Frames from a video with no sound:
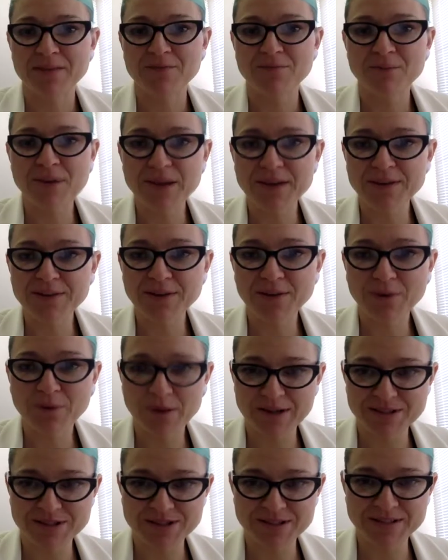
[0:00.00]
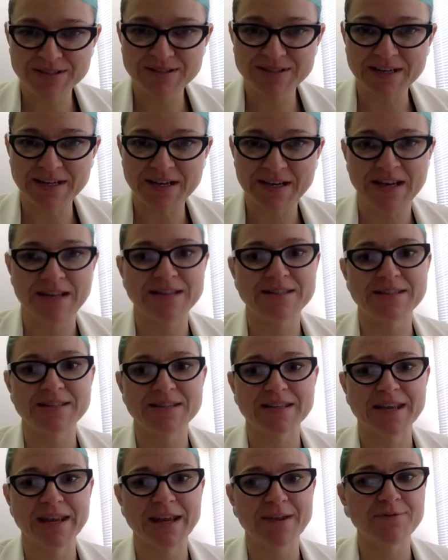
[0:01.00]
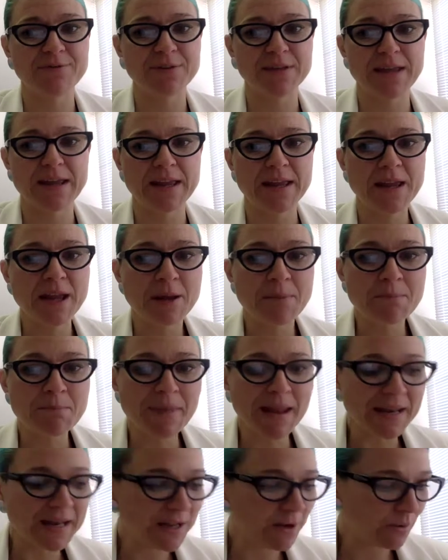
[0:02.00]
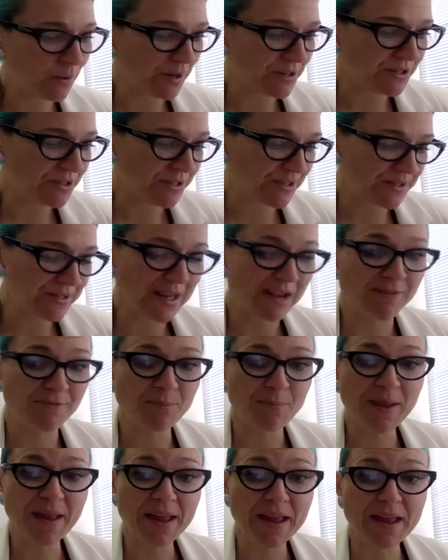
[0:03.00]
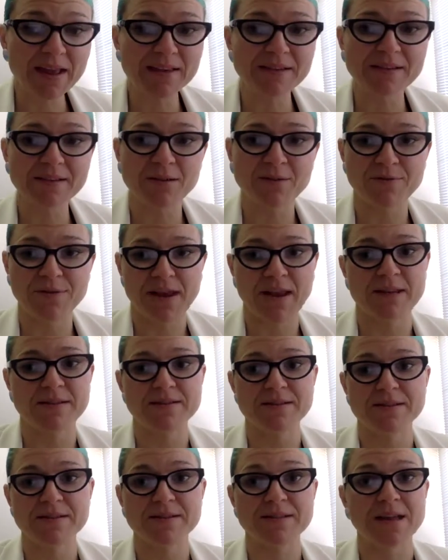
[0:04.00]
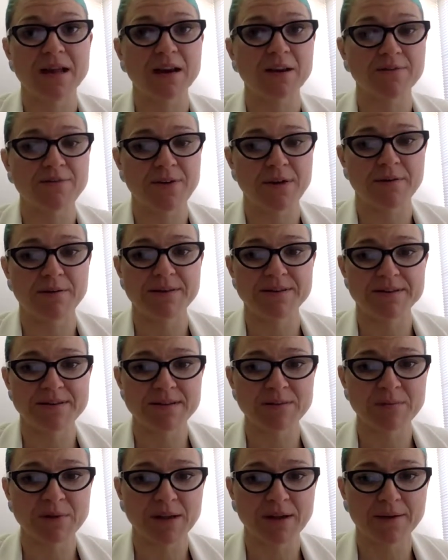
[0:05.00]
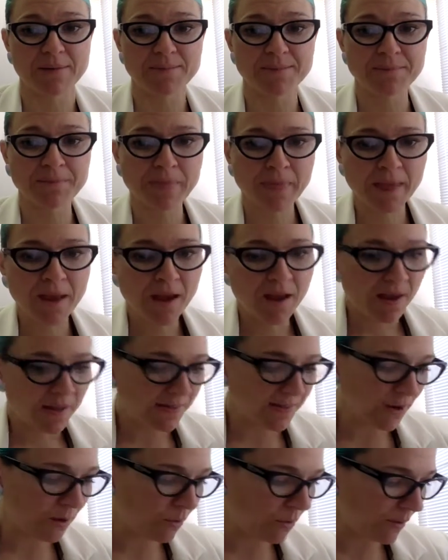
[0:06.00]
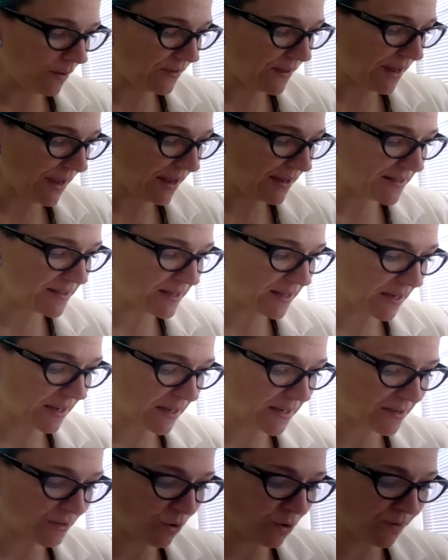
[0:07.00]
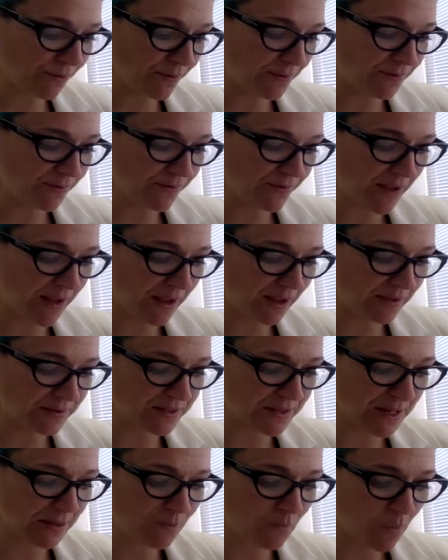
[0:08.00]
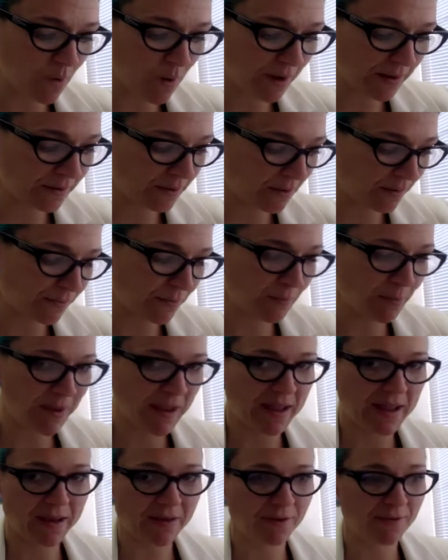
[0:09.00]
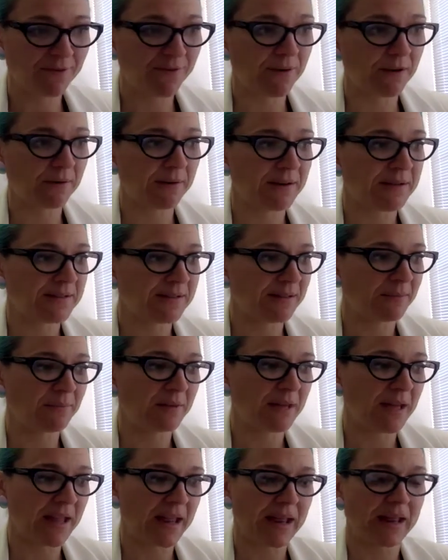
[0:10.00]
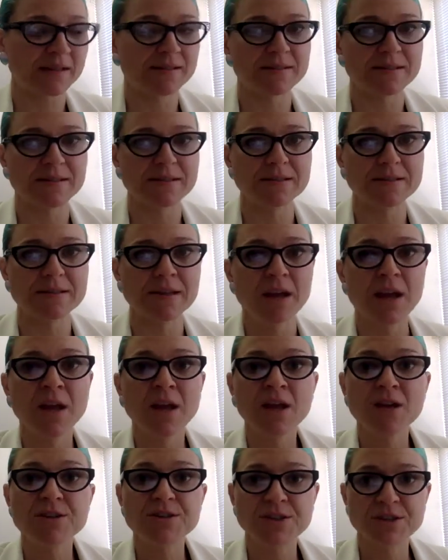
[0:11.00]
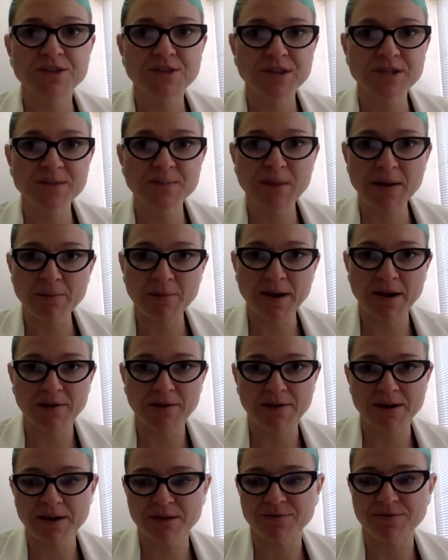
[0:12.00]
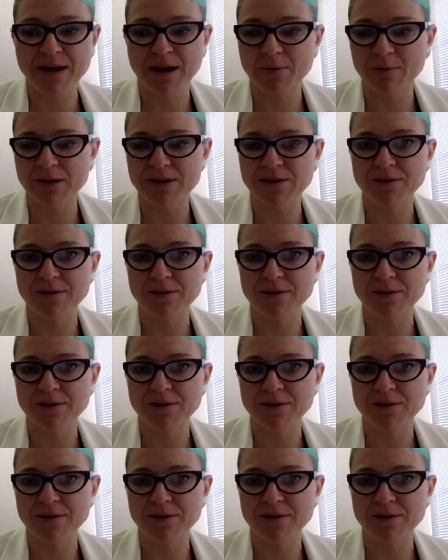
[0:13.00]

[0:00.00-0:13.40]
Read the questions and answers carefully. Many questions have pairs of answers that are very similar. And the answer is often found in one of a pair of very similar answers. So just be wary of that when